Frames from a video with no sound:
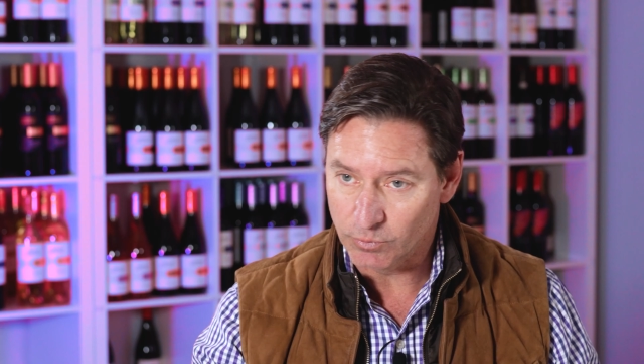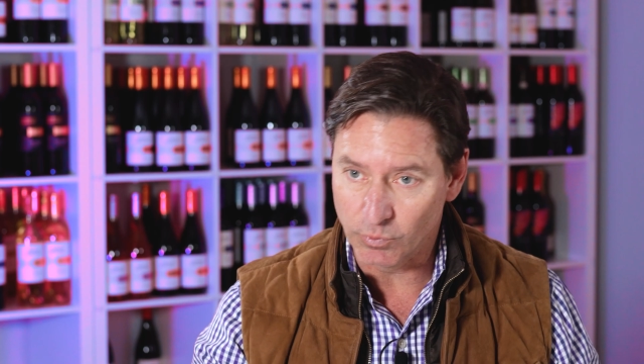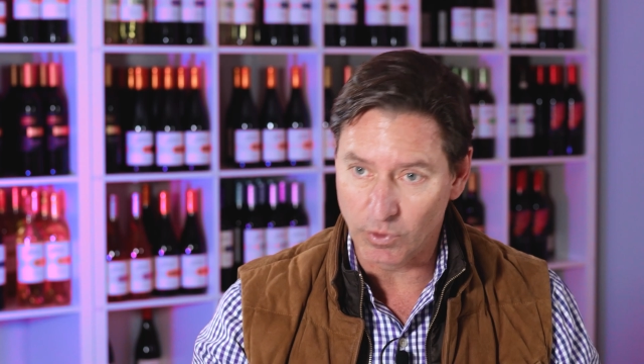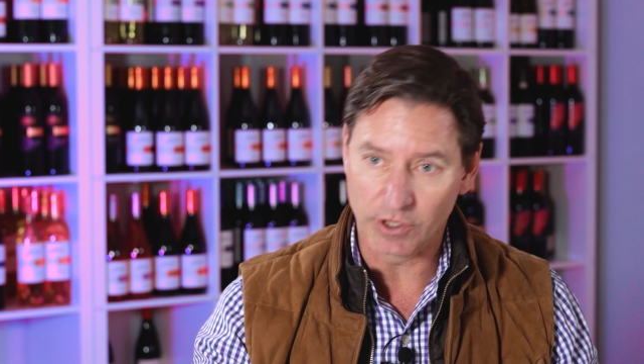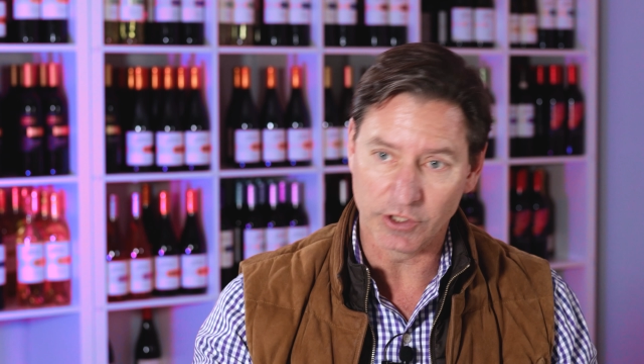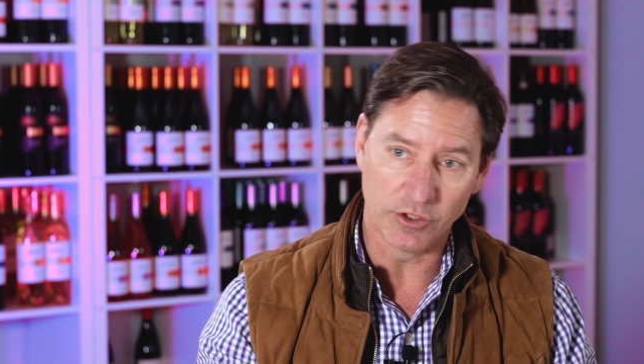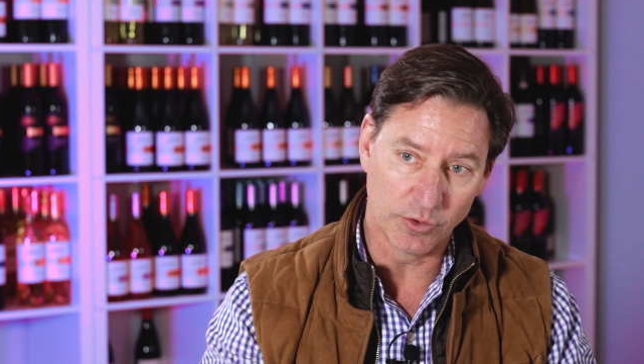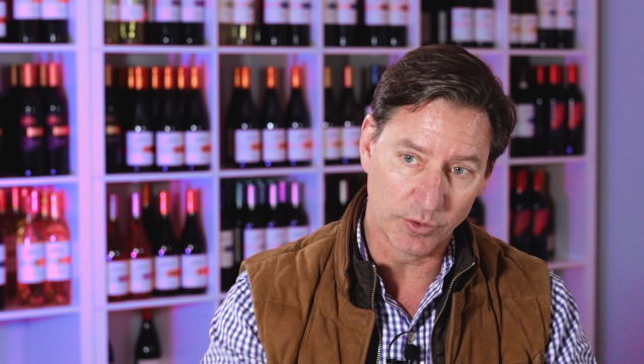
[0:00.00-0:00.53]

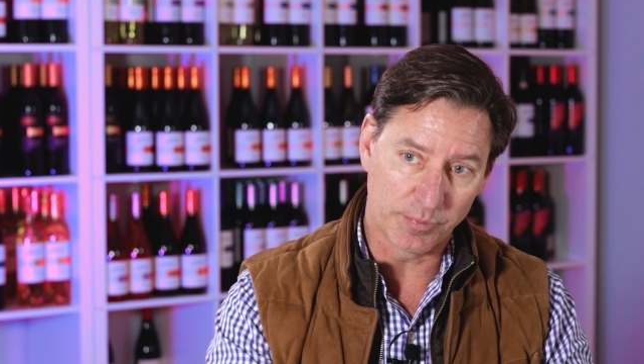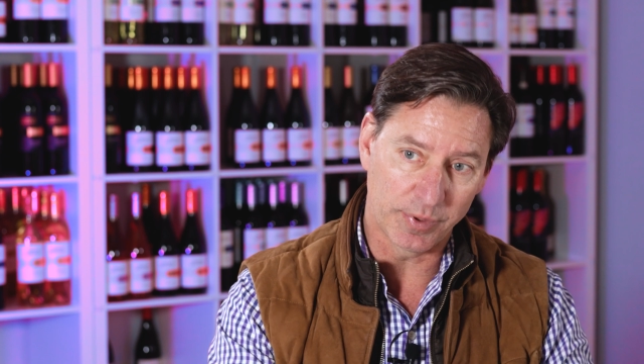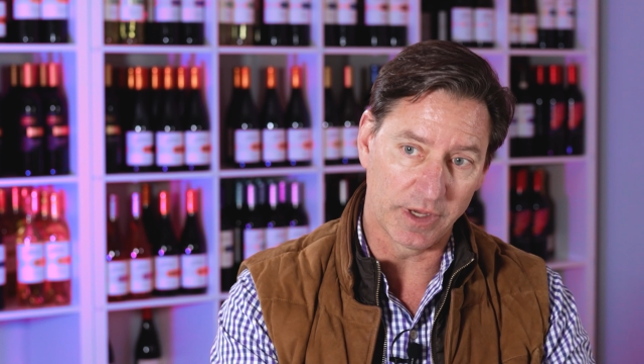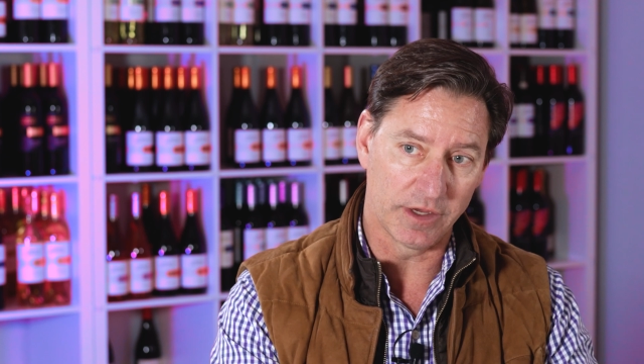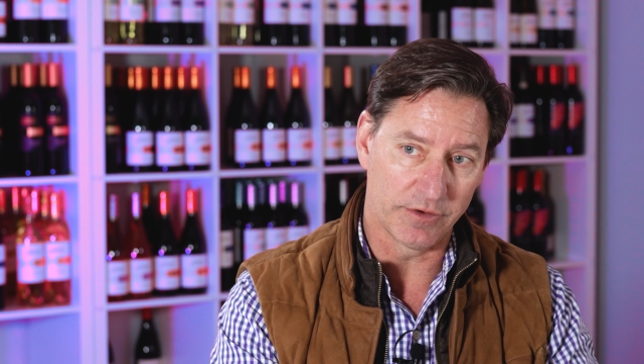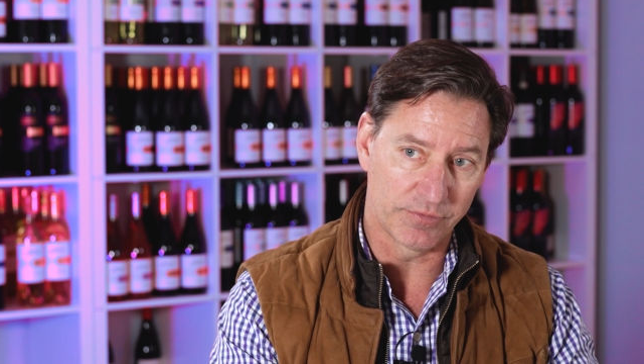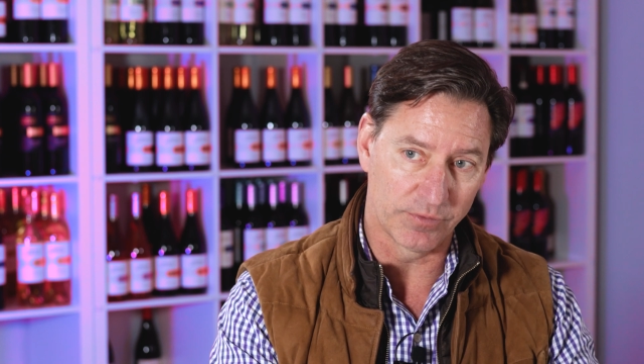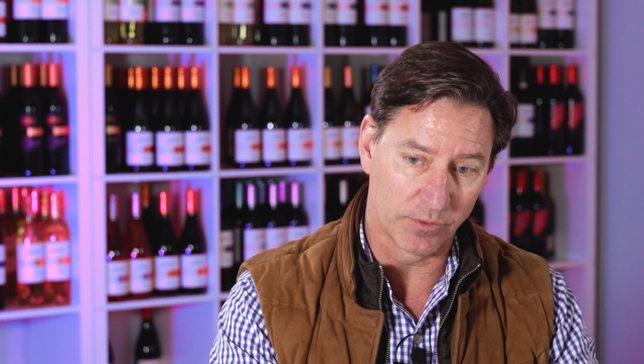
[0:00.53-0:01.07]
what you would
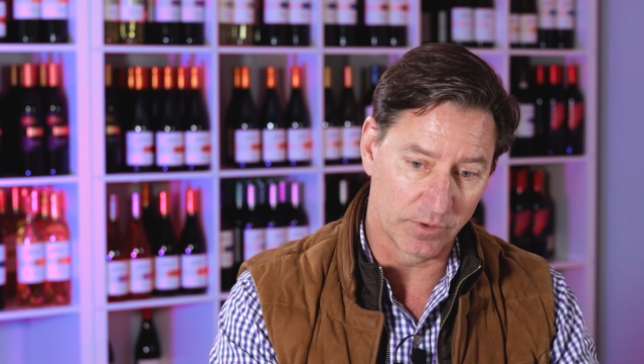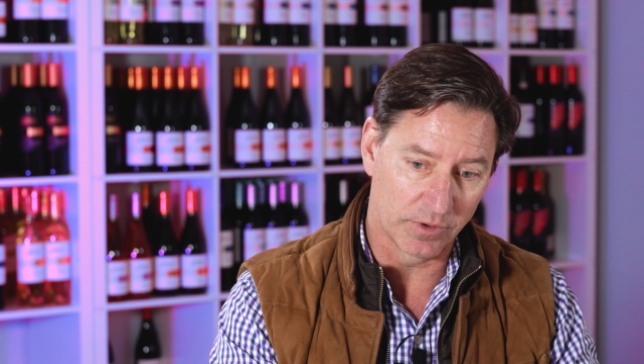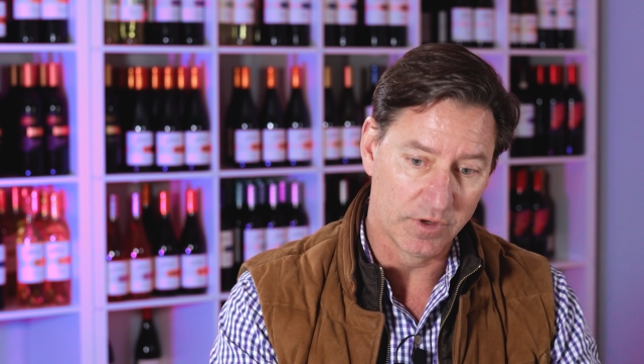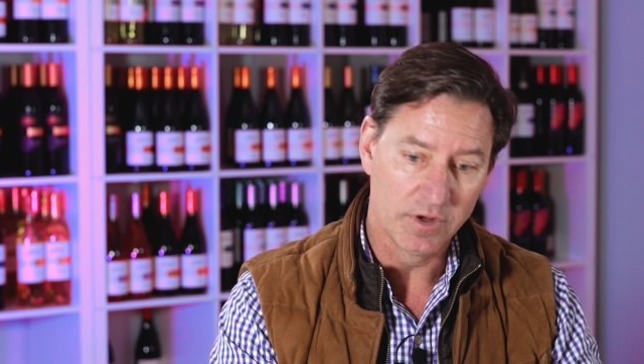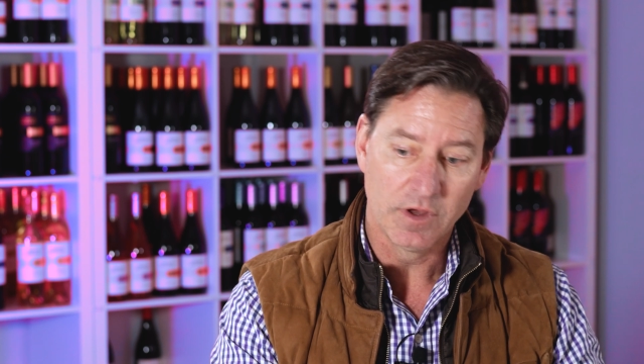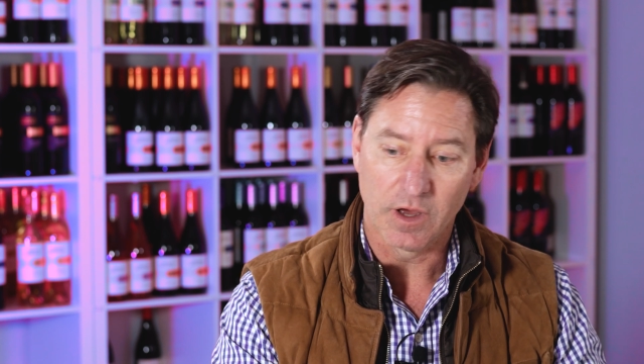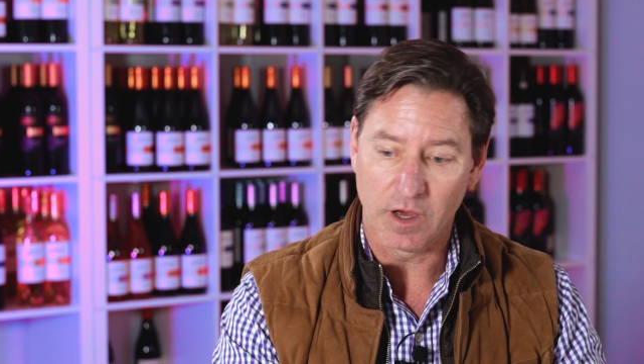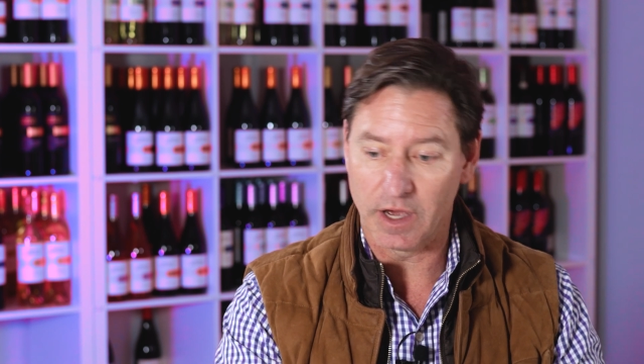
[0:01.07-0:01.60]
pay for
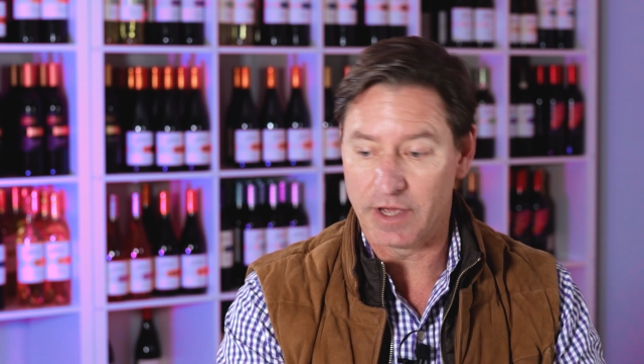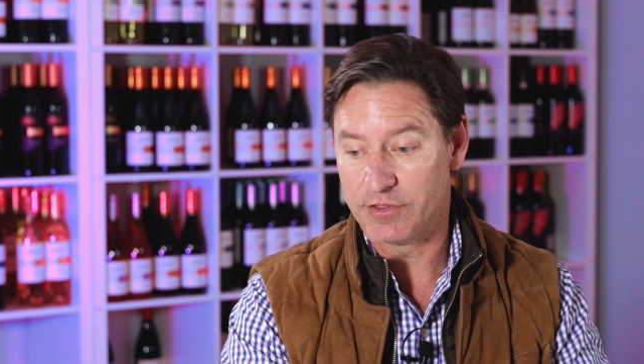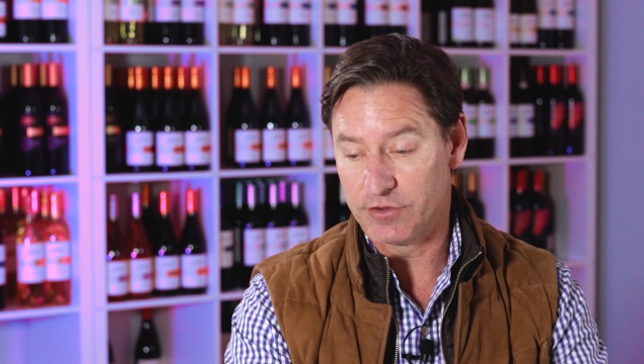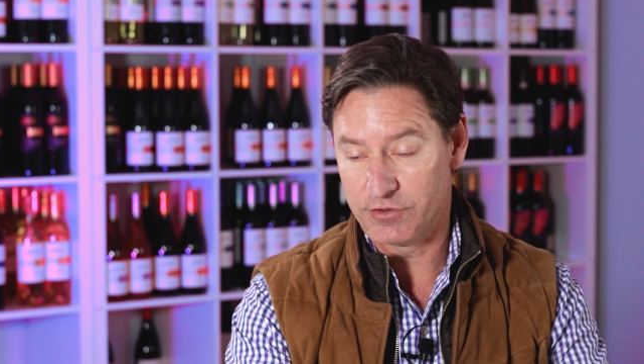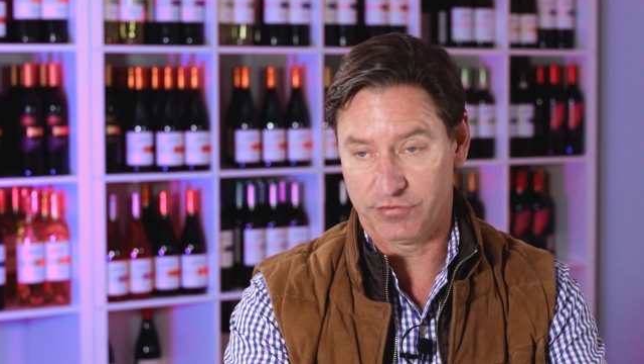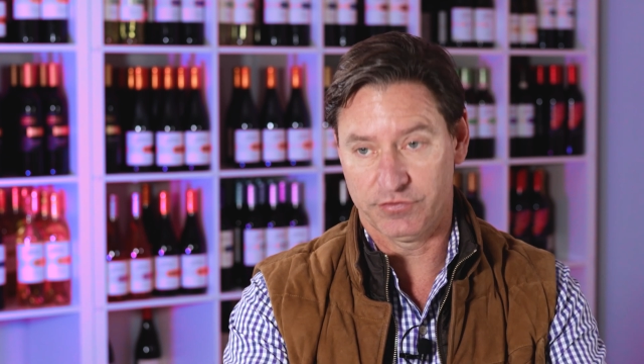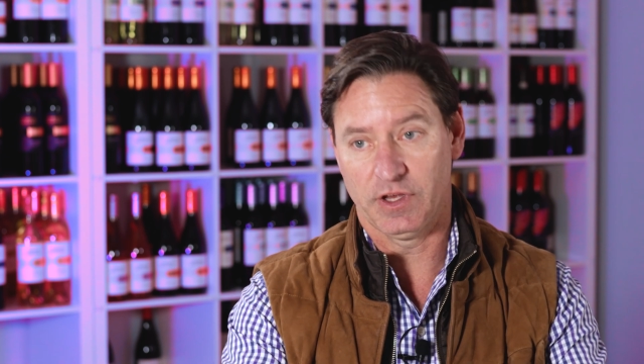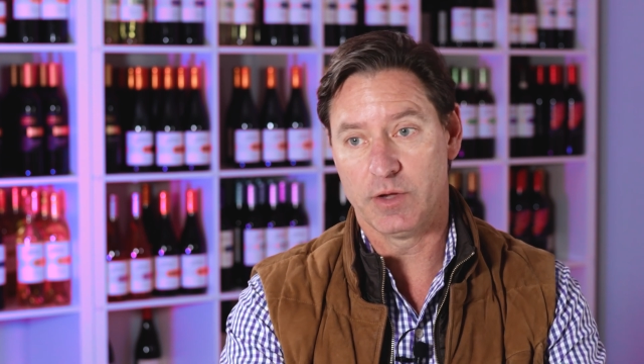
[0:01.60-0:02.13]

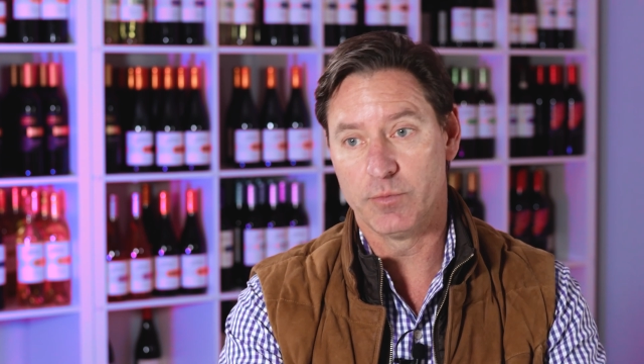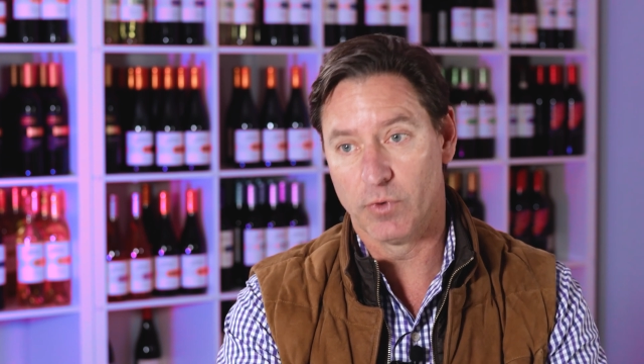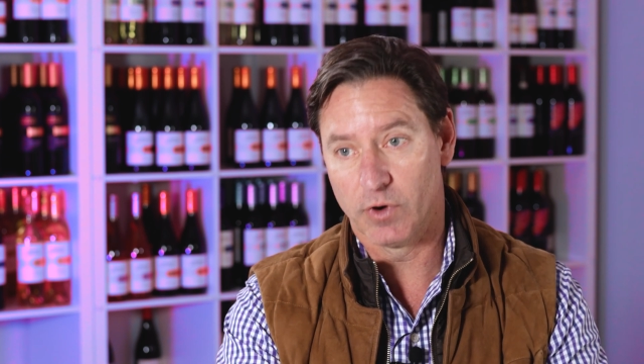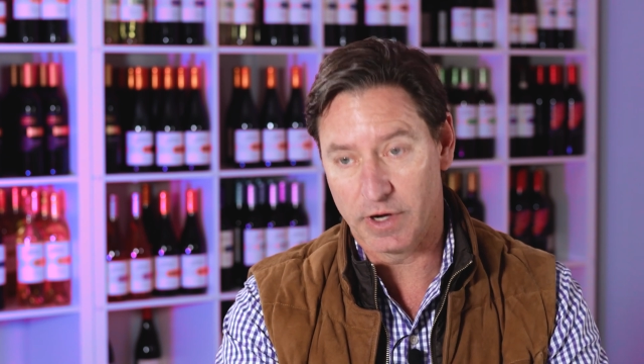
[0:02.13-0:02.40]
either the same